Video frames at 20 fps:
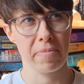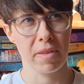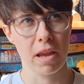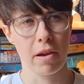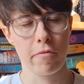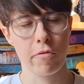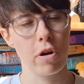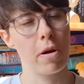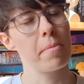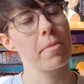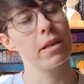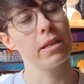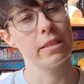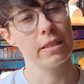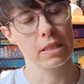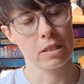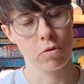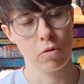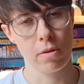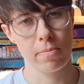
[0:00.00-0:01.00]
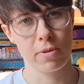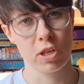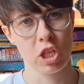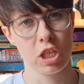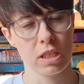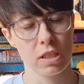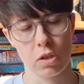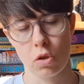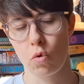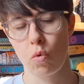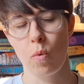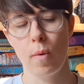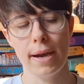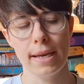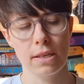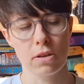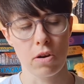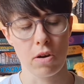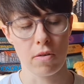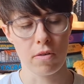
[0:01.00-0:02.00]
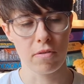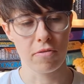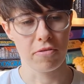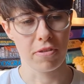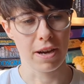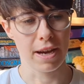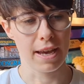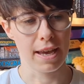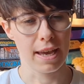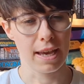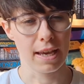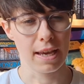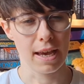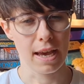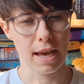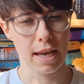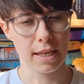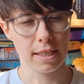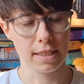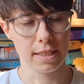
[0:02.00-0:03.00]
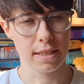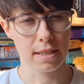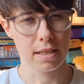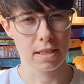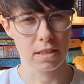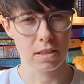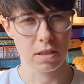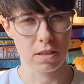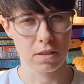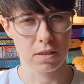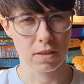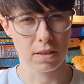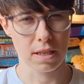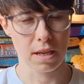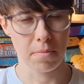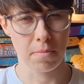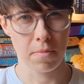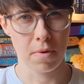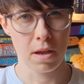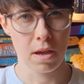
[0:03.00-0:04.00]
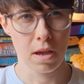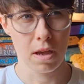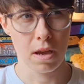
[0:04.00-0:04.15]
from the description, is quite horrifying, and there's also some